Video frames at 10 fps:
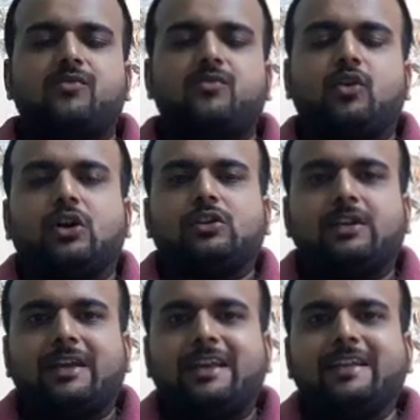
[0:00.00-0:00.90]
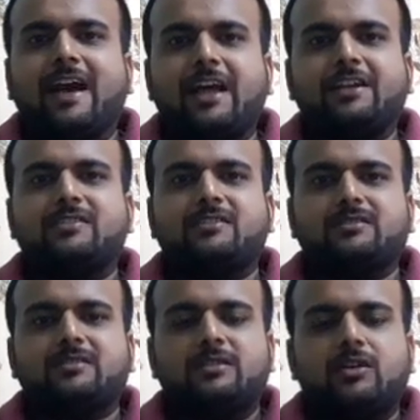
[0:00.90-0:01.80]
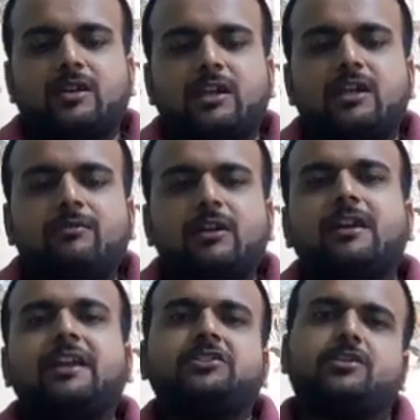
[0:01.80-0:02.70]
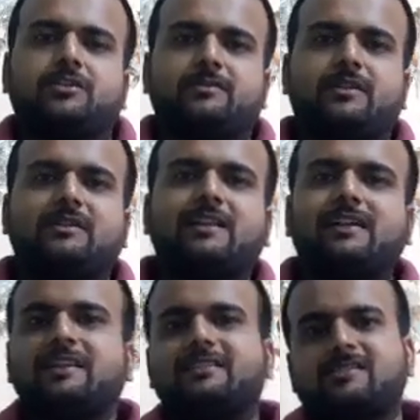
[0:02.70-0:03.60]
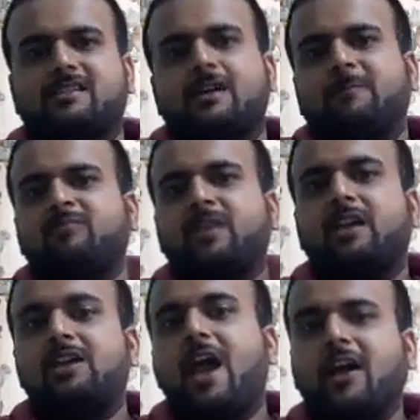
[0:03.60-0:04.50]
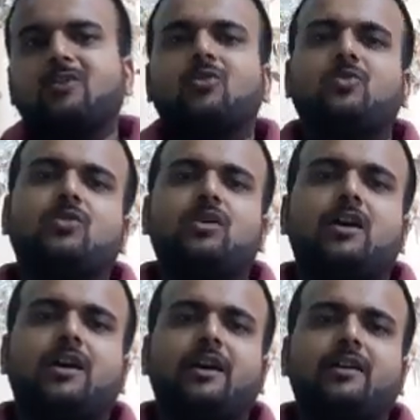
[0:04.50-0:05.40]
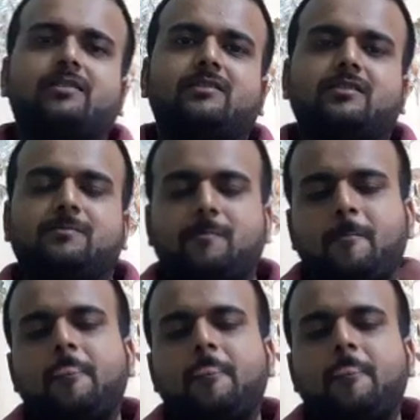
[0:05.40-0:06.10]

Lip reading: for the inherent evil nature, and that is Iago in